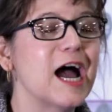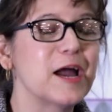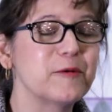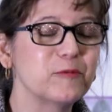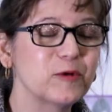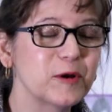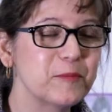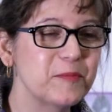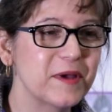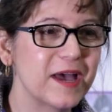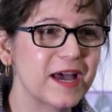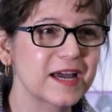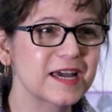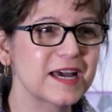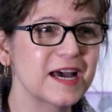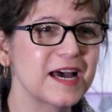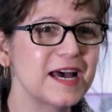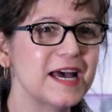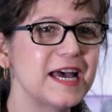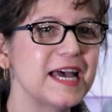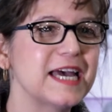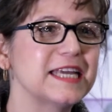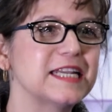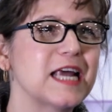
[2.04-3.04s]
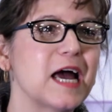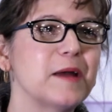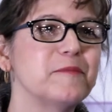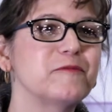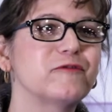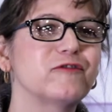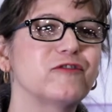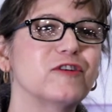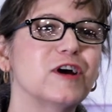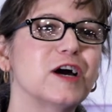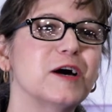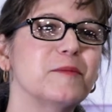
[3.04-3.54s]
I'm Rebecca, and
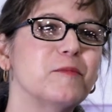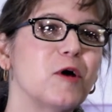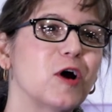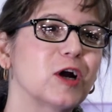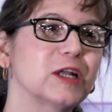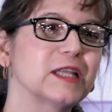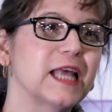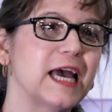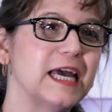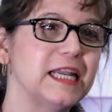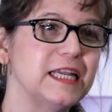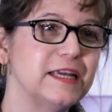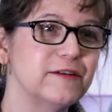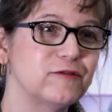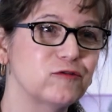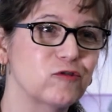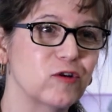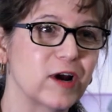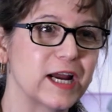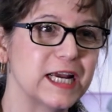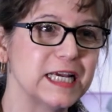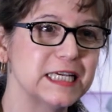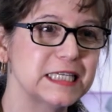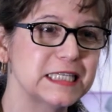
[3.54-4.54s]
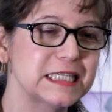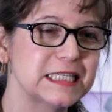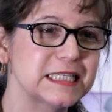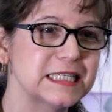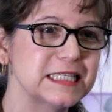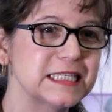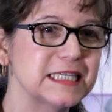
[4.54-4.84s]
I'm from Our Lady of Grace